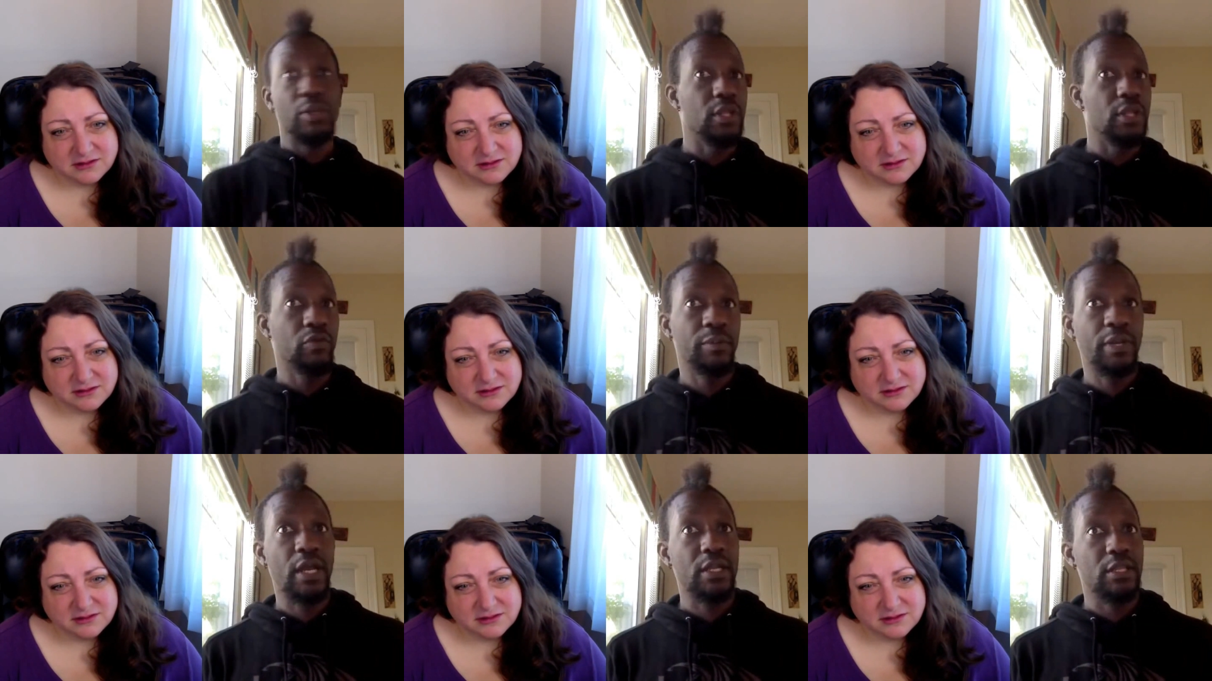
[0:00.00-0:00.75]

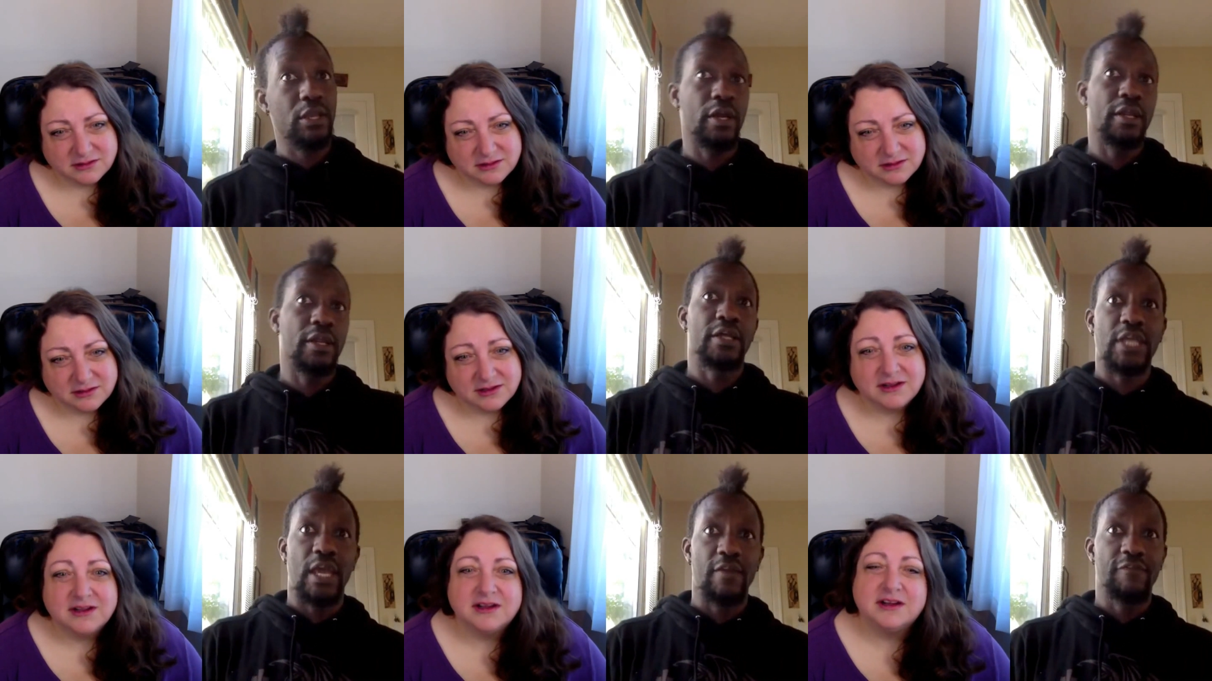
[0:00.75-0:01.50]
Speaker 1: pulling women out of the
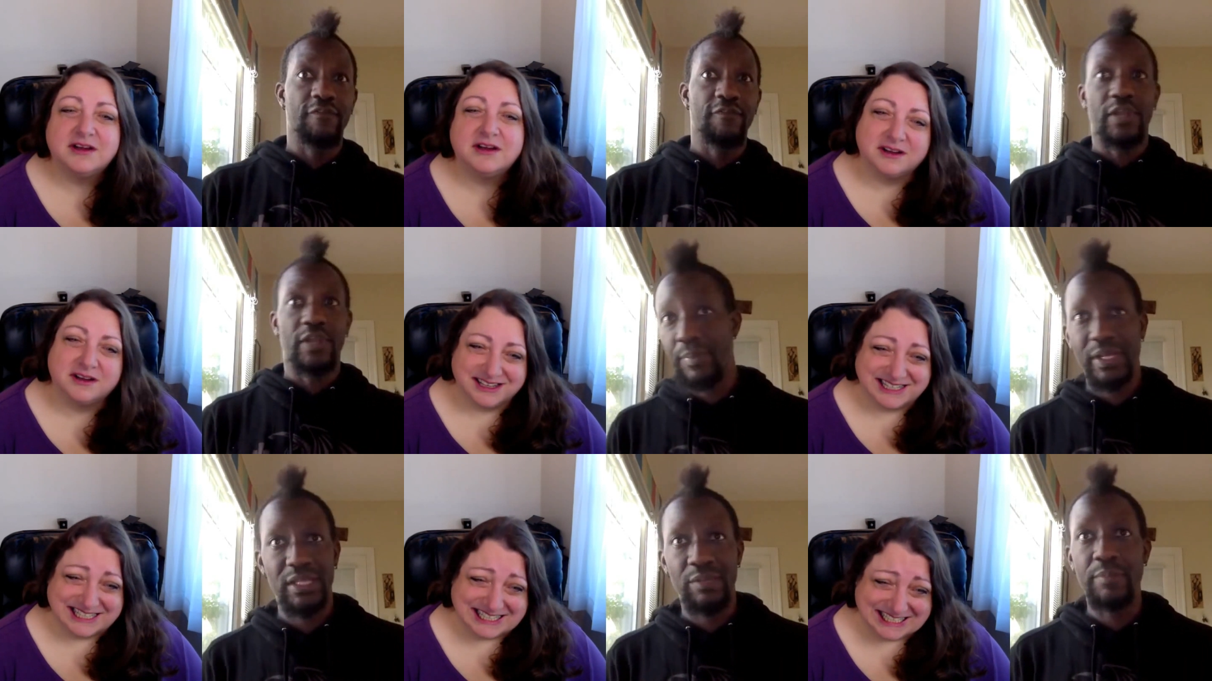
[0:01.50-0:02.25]
audience and
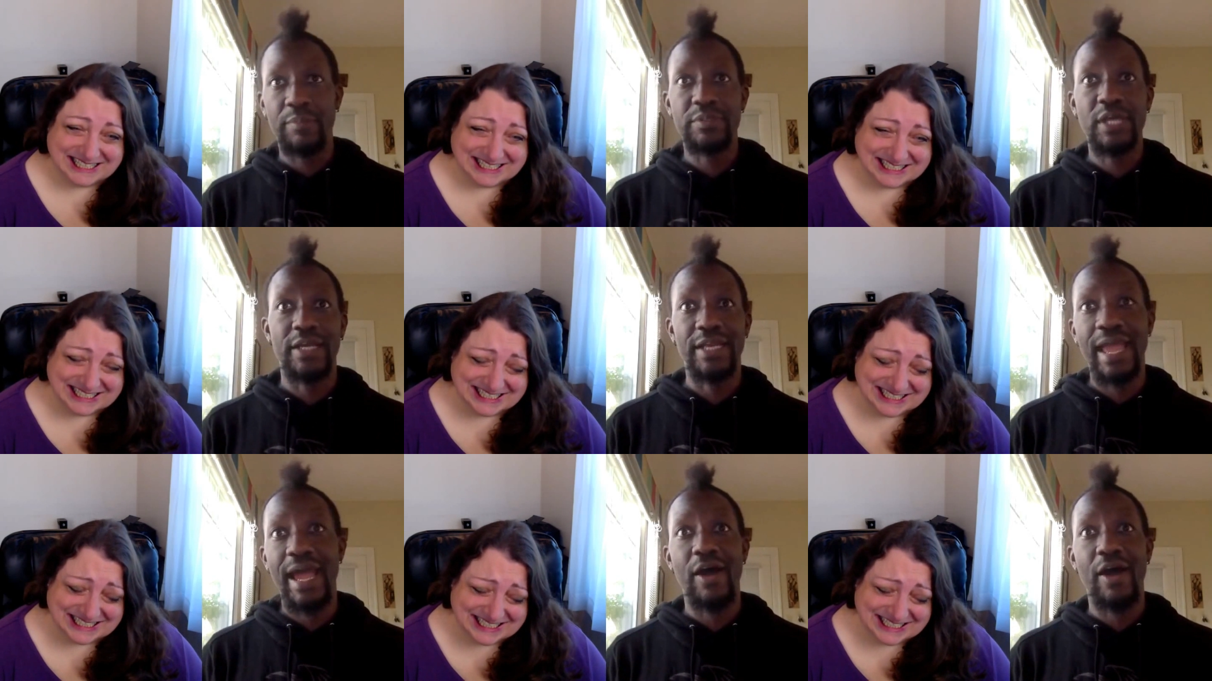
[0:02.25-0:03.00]
flipping them
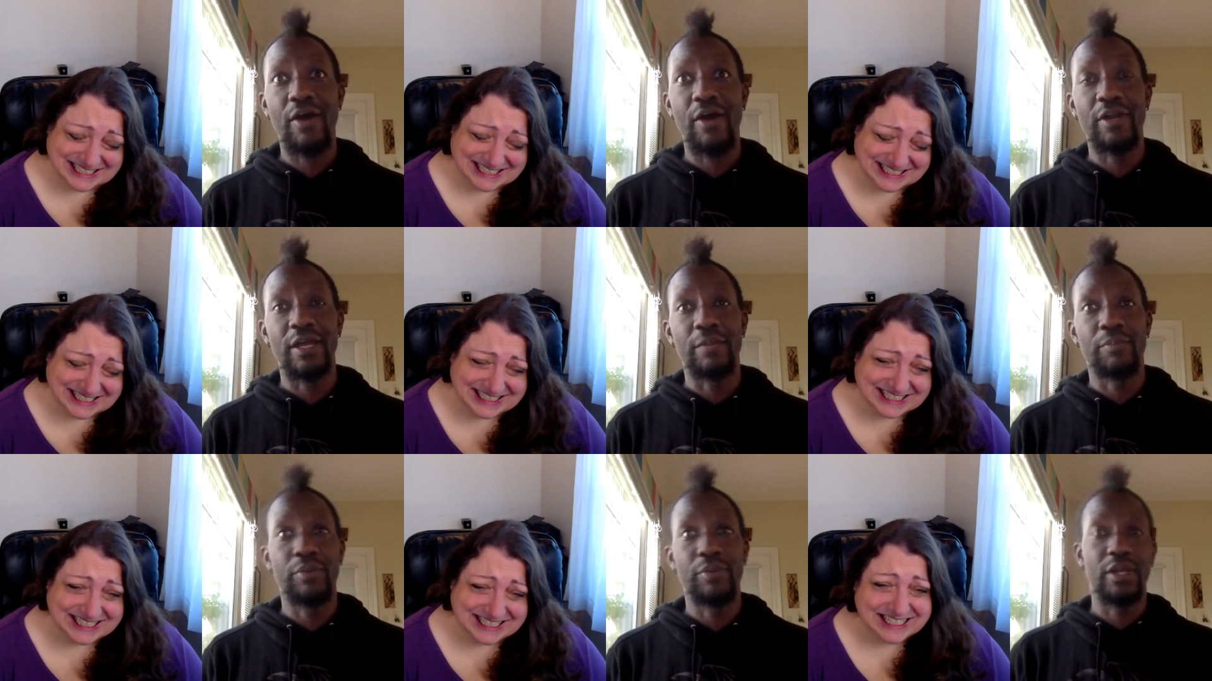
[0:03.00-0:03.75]
upside down
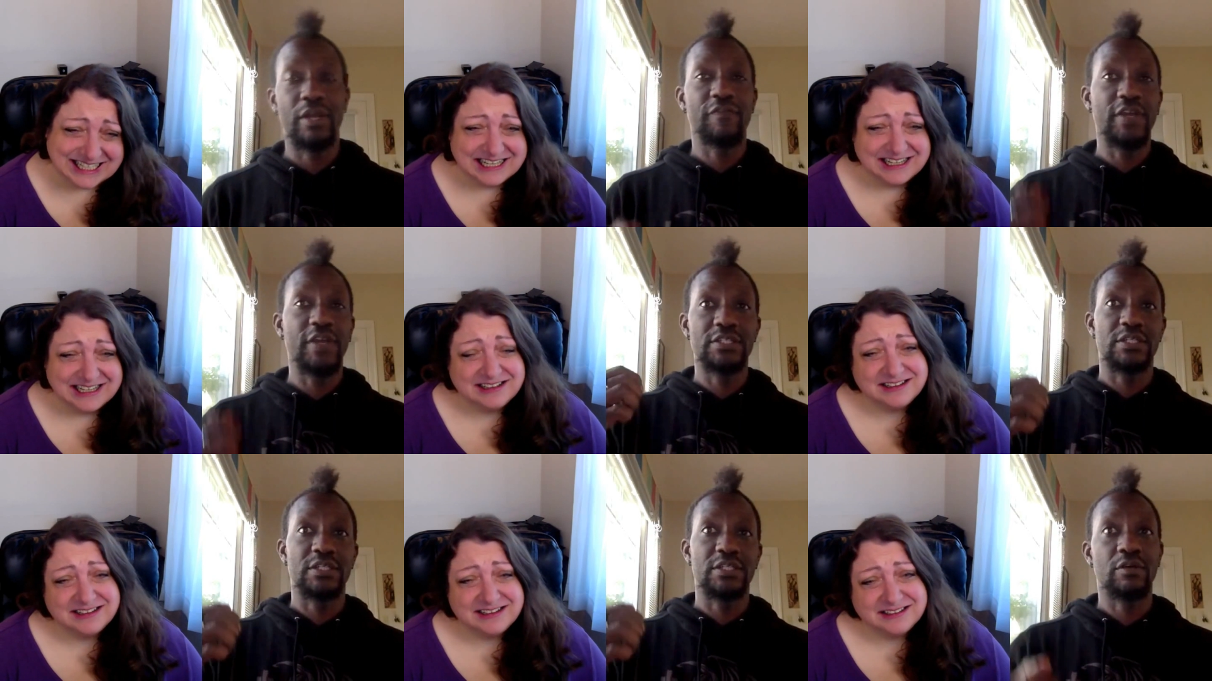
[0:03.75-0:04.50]
and putting
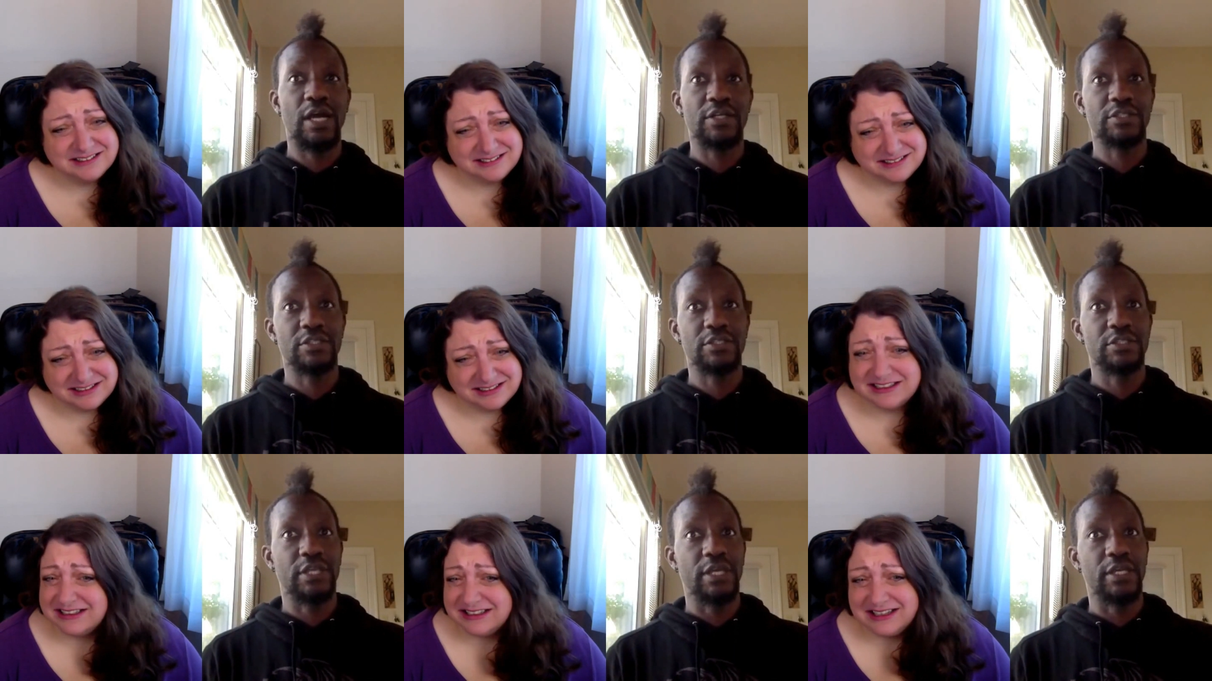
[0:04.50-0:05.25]
faces in
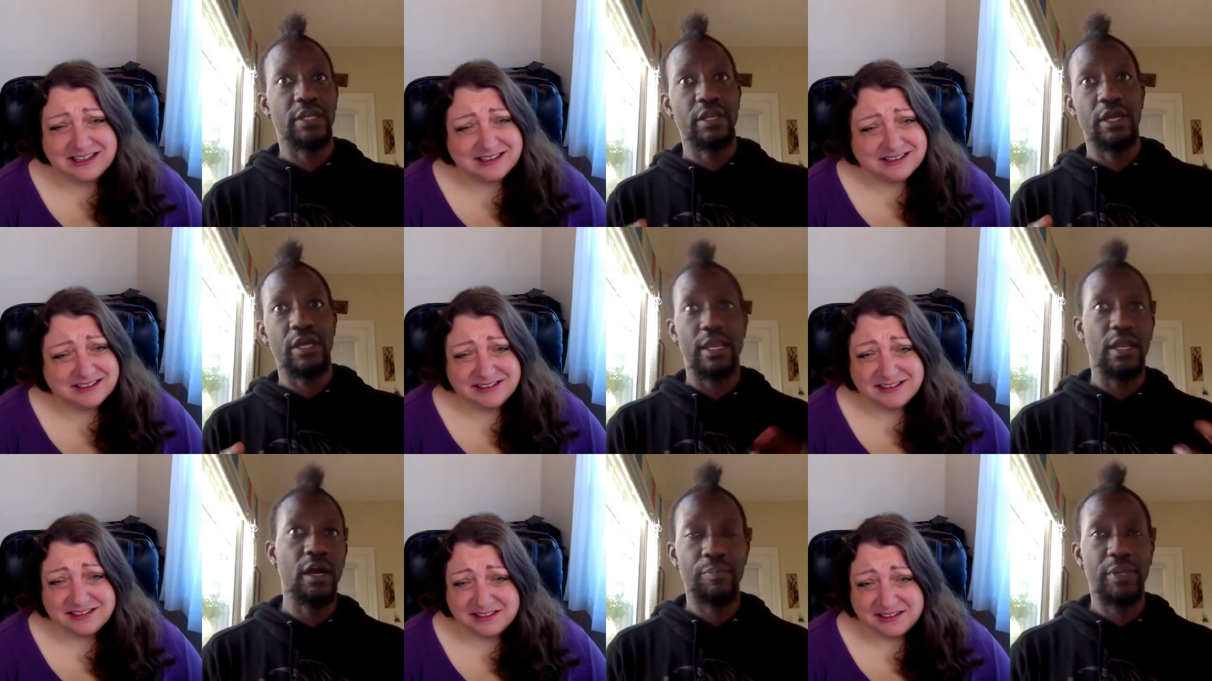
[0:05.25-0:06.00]
crotches and, and,
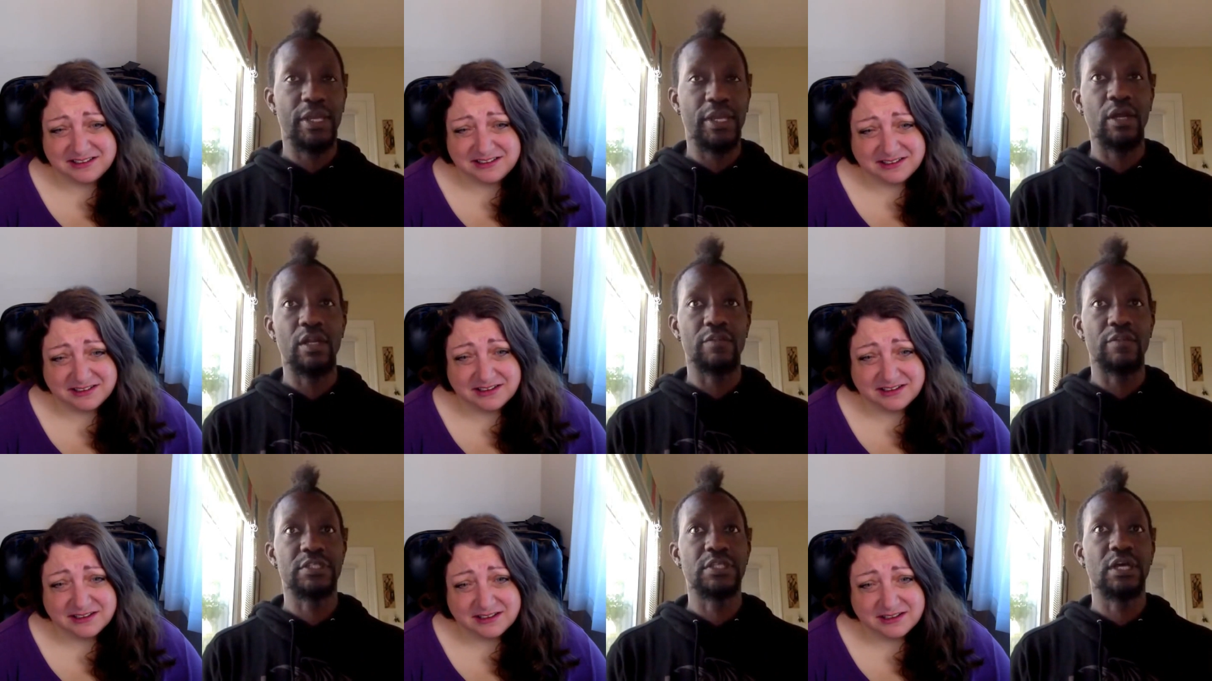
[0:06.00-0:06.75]
and humping and
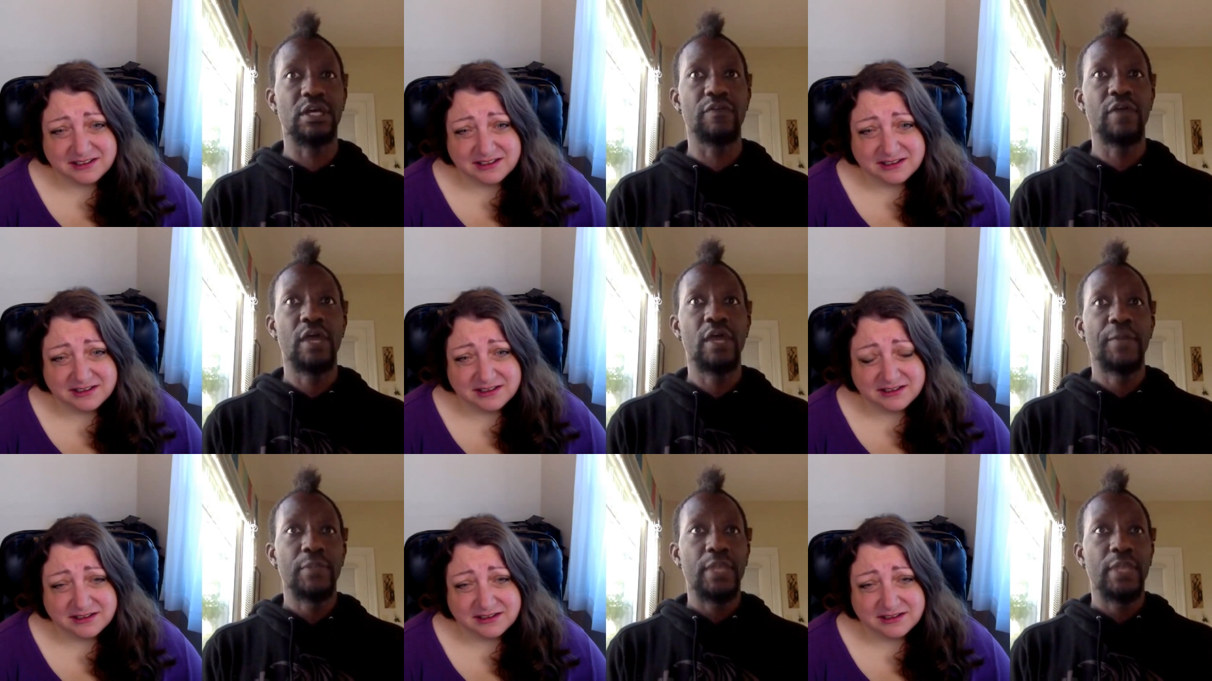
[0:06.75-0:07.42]
all this stuff.